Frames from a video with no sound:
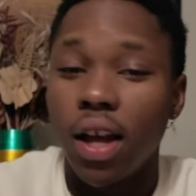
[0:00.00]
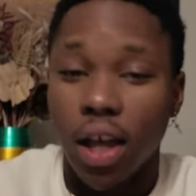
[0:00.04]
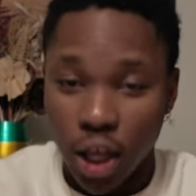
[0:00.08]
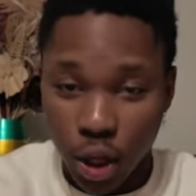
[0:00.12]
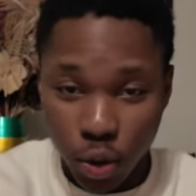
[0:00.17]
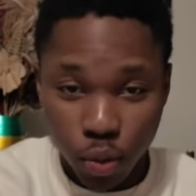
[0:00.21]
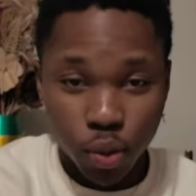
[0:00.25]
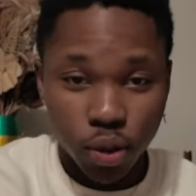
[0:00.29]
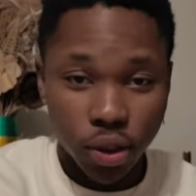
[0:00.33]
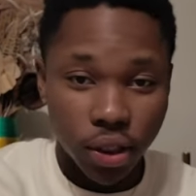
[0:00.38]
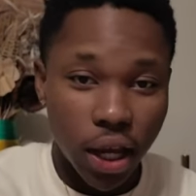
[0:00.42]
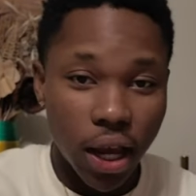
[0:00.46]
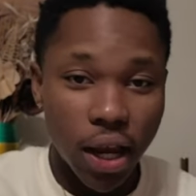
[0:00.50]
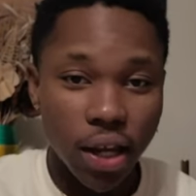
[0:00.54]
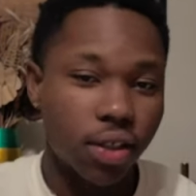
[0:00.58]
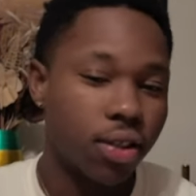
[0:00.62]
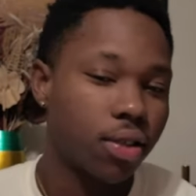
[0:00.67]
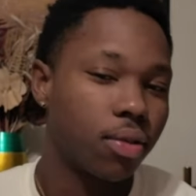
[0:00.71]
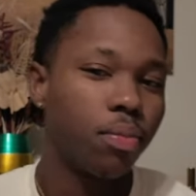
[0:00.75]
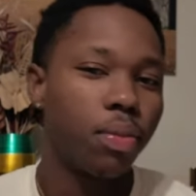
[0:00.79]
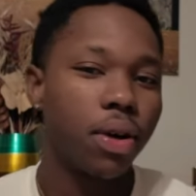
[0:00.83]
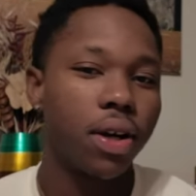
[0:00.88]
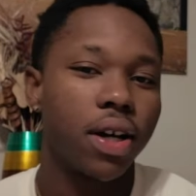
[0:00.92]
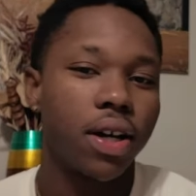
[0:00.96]
it was
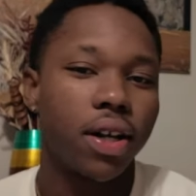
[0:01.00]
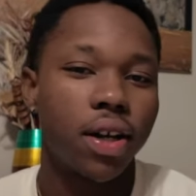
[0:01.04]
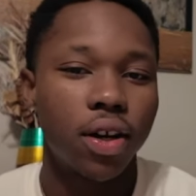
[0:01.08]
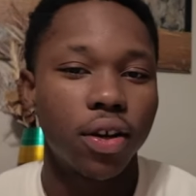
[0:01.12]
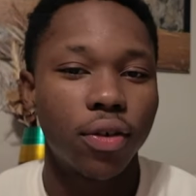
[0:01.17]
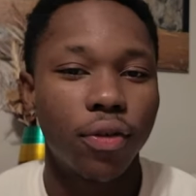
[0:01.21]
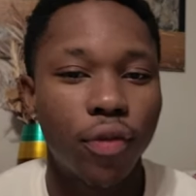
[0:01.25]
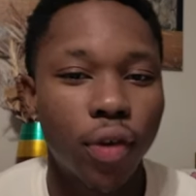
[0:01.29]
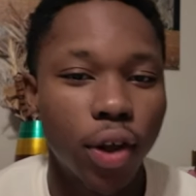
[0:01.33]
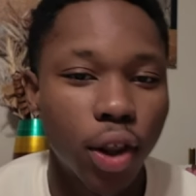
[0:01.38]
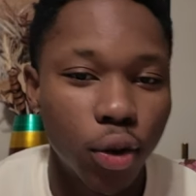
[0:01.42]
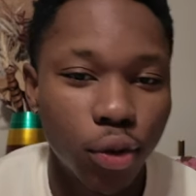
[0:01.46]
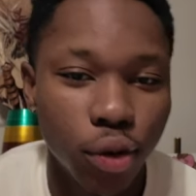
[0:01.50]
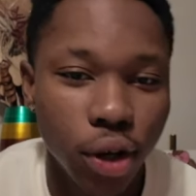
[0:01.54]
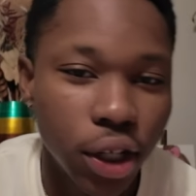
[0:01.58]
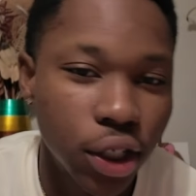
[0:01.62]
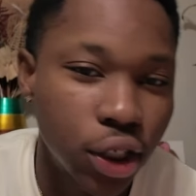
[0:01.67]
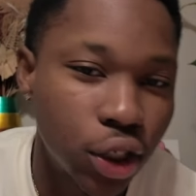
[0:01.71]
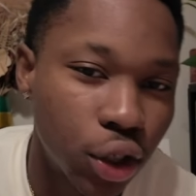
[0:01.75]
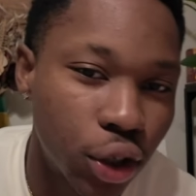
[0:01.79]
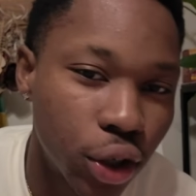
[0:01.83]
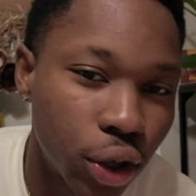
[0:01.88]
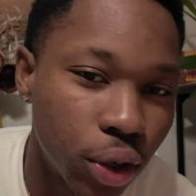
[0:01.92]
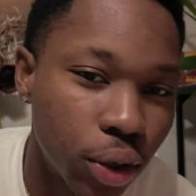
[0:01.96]
asked by a fellow
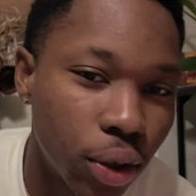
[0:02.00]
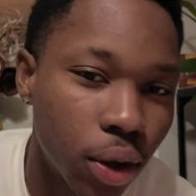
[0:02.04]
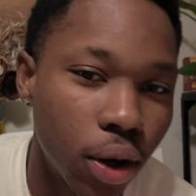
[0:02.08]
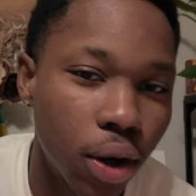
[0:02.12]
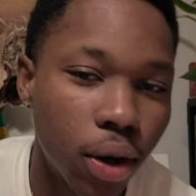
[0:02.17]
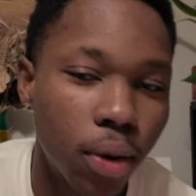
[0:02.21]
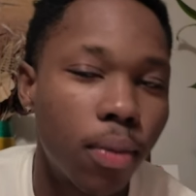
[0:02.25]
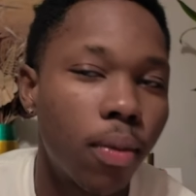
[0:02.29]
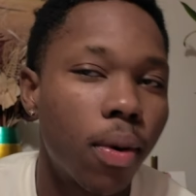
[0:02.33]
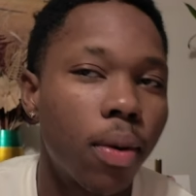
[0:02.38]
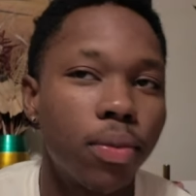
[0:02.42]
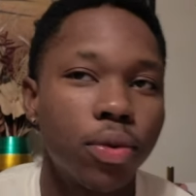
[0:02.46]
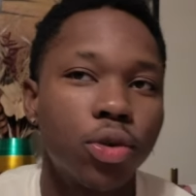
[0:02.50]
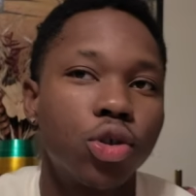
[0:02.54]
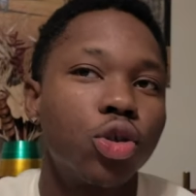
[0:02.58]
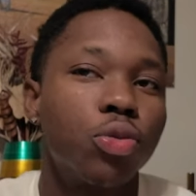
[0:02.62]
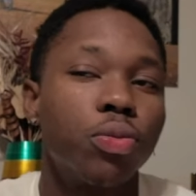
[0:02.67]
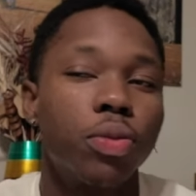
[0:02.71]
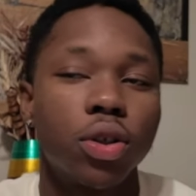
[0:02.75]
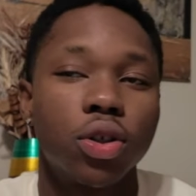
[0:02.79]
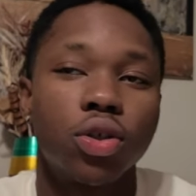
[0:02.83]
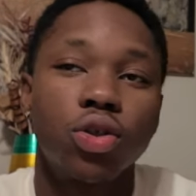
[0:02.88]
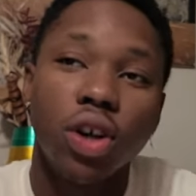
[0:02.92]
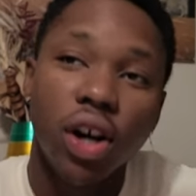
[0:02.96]
Nigerian, I'm
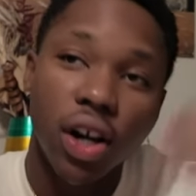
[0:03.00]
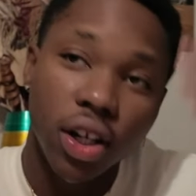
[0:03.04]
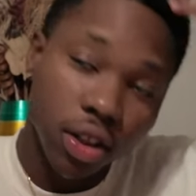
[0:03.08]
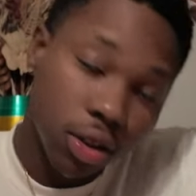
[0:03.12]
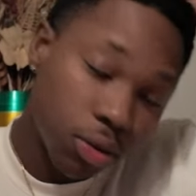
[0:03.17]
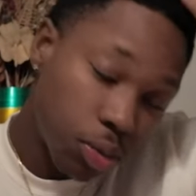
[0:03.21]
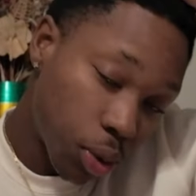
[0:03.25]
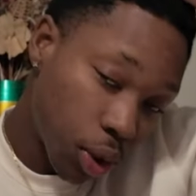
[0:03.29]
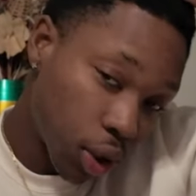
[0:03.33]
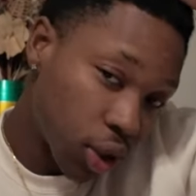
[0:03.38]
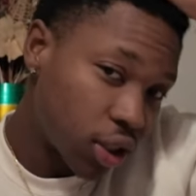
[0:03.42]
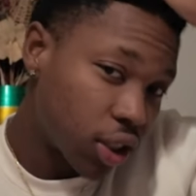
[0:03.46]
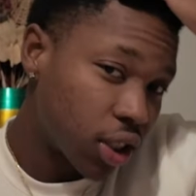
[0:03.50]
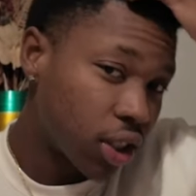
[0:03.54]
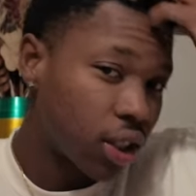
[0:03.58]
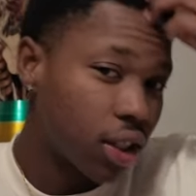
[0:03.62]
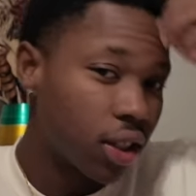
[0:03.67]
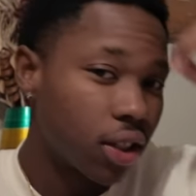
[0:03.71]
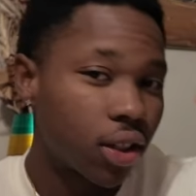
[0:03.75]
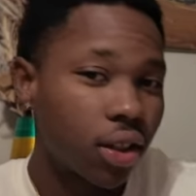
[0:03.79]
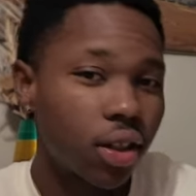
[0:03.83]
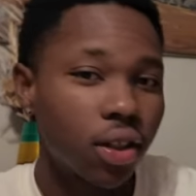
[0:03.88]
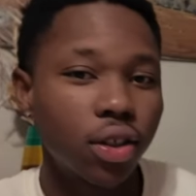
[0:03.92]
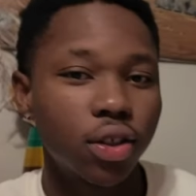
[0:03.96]
assuming trans person.